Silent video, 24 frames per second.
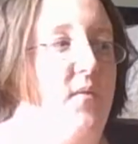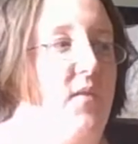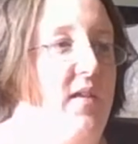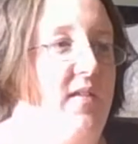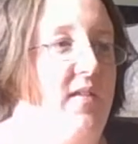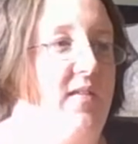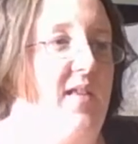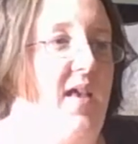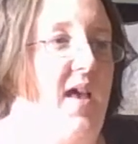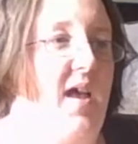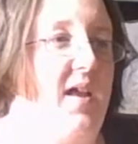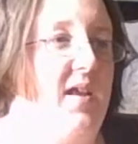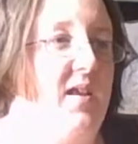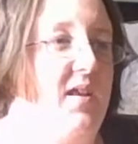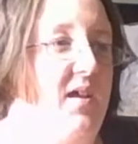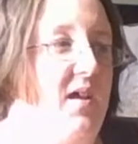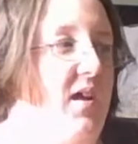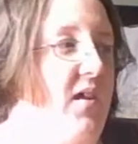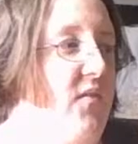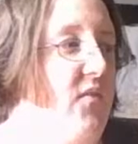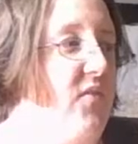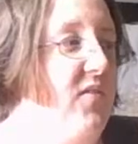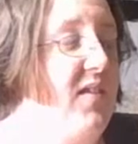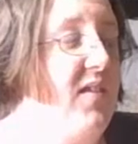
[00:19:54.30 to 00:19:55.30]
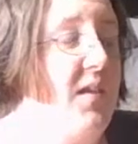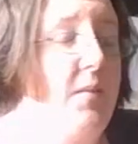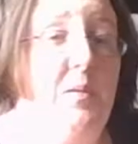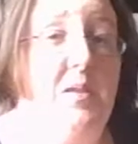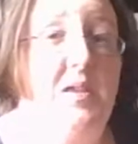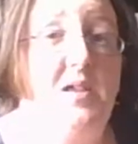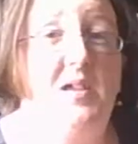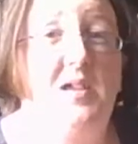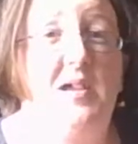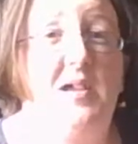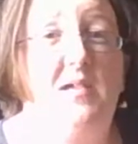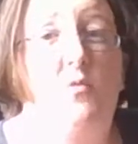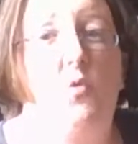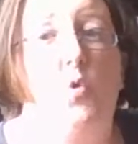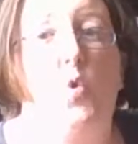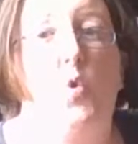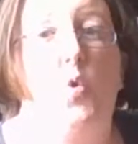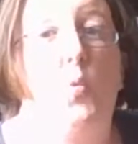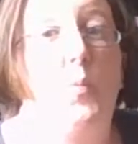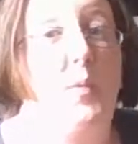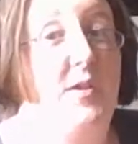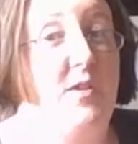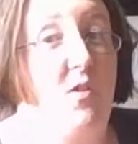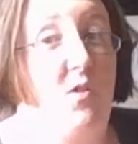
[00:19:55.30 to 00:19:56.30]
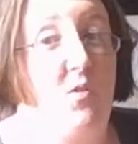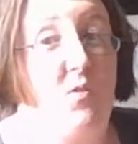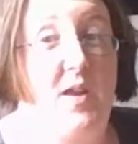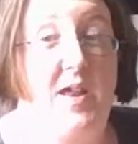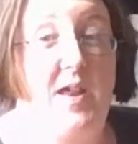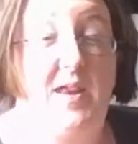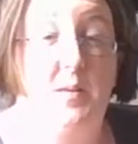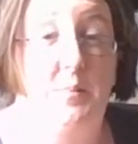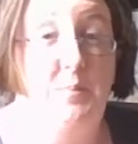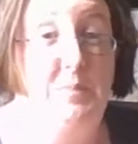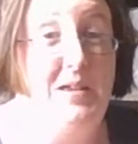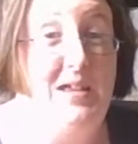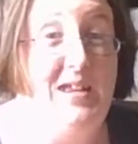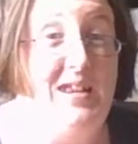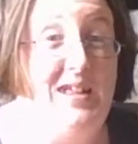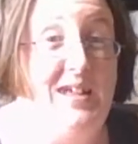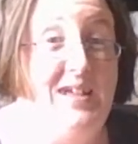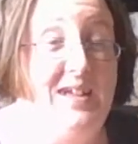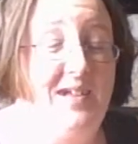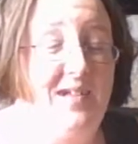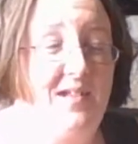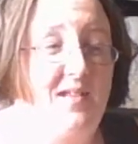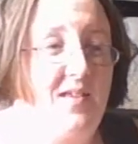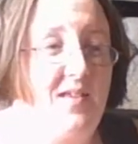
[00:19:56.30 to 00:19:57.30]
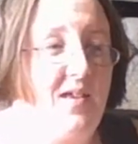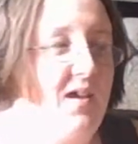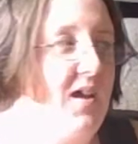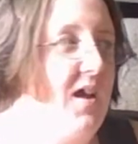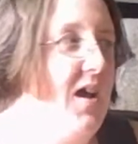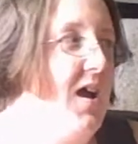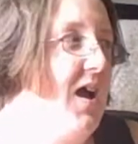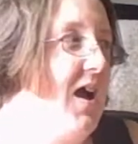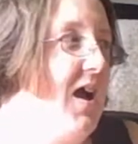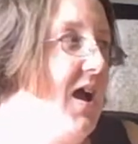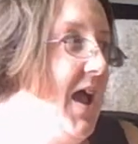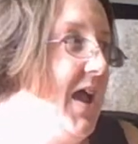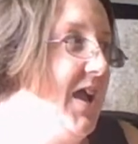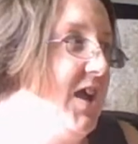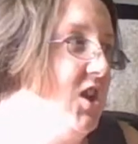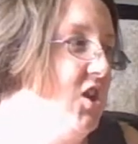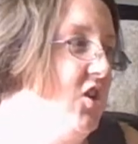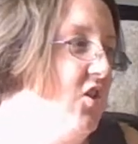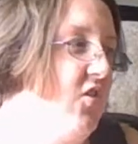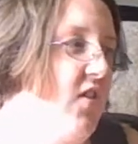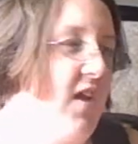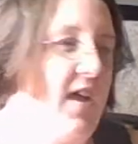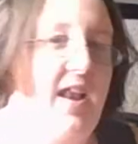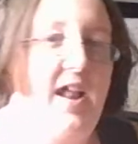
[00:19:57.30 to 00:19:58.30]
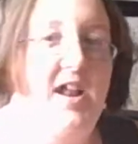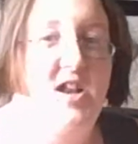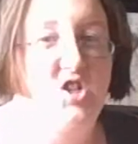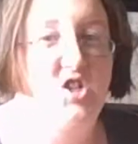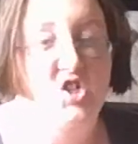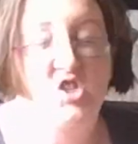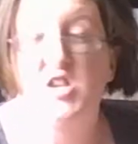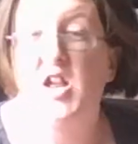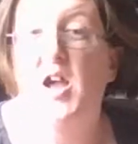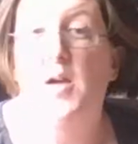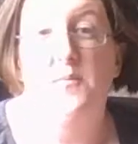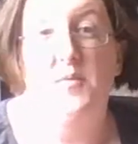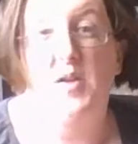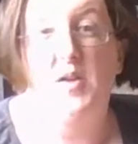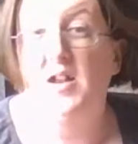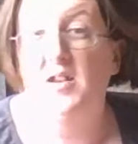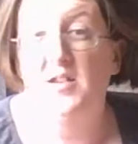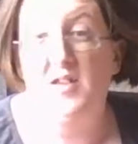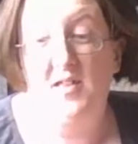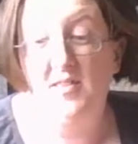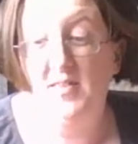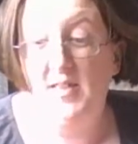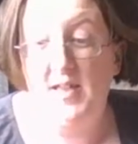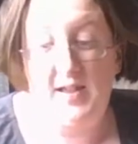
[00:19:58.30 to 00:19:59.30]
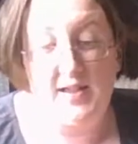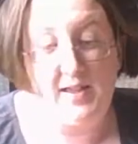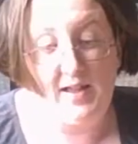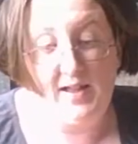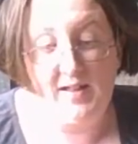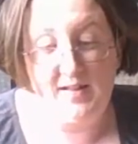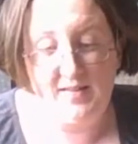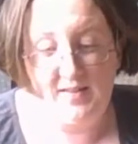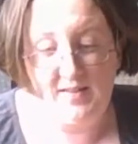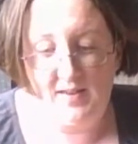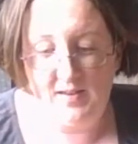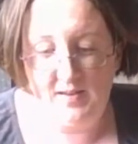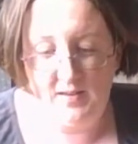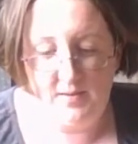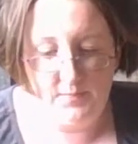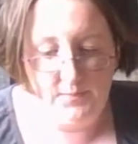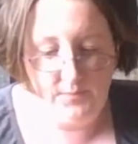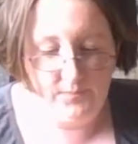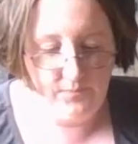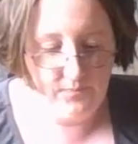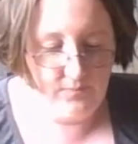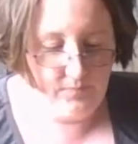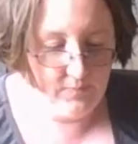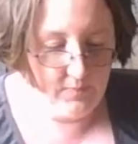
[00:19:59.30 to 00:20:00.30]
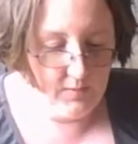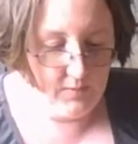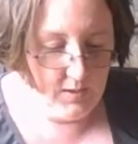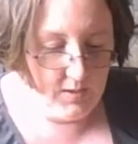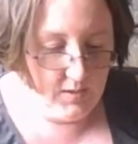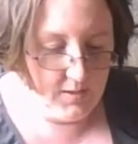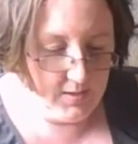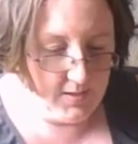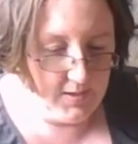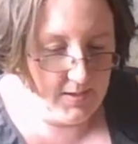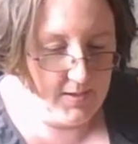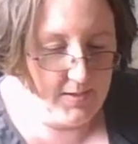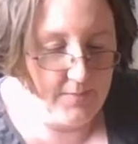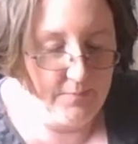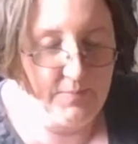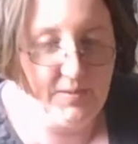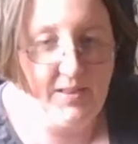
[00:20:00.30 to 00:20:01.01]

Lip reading: a set of siblings or we don't end up needing it, I can do that. I just have not done that yet. But